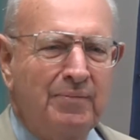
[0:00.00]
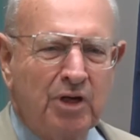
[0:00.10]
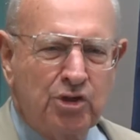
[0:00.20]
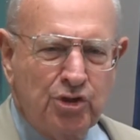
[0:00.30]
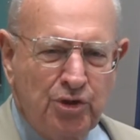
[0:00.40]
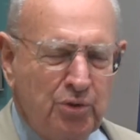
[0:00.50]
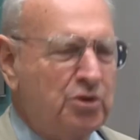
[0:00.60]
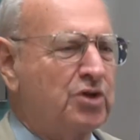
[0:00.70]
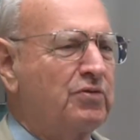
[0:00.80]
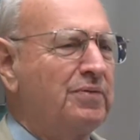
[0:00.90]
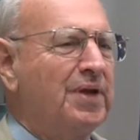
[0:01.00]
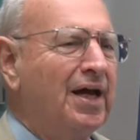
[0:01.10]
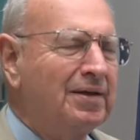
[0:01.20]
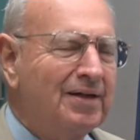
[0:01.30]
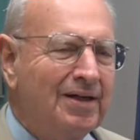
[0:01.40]
I'm excused from
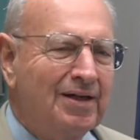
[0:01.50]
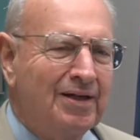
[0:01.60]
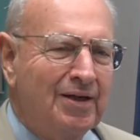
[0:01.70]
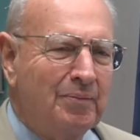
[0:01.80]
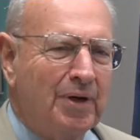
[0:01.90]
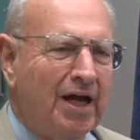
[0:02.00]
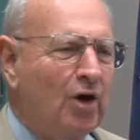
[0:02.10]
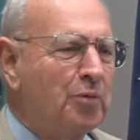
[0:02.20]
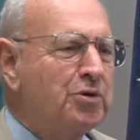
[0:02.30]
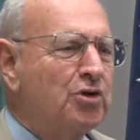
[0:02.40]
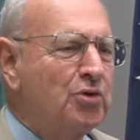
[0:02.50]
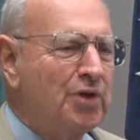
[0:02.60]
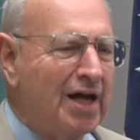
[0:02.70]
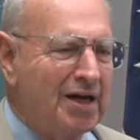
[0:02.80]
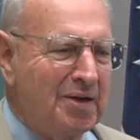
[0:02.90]
that. But I hope to do
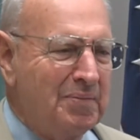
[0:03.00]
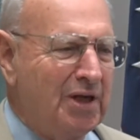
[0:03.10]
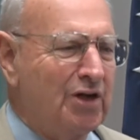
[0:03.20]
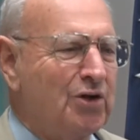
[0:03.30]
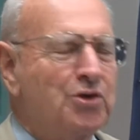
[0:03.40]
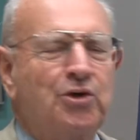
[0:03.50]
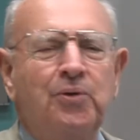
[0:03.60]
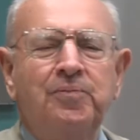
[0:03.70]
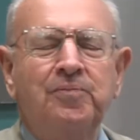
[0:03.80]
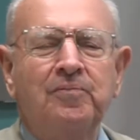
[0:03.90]
that in a minute or two.